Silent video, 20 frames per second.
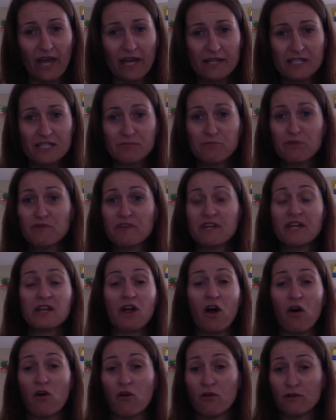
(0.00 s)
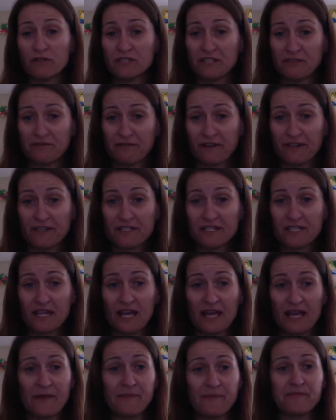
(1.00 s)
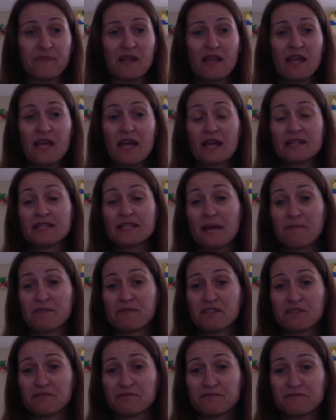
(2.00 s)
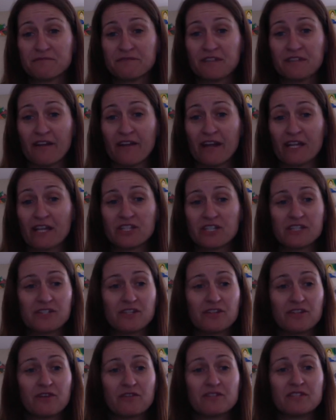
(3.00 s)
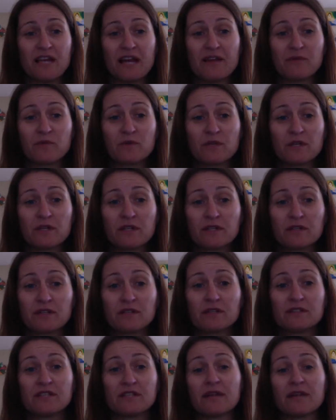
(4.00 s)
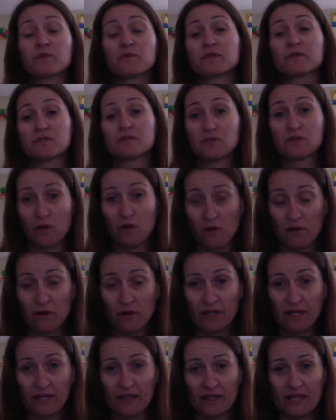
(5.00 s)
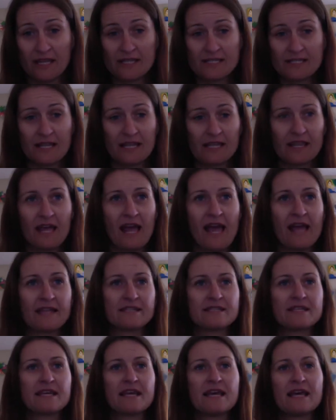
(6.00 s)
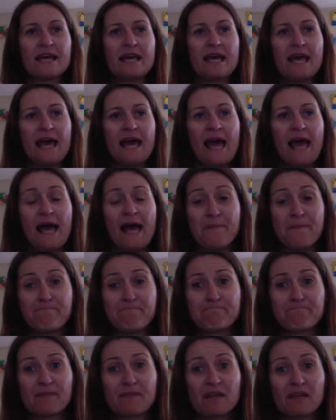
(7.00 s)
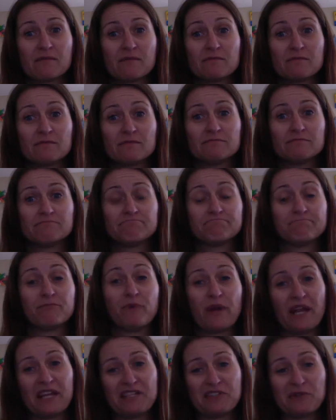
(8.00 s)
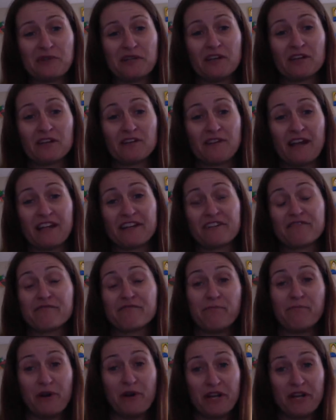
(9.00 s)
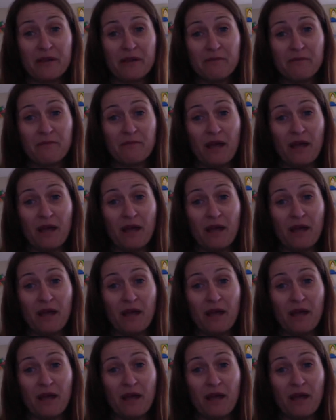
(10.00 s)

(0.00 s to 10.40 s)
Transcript: is moving in all different types of directions. Downward dog and things like that. Um, we do a lot of kind of body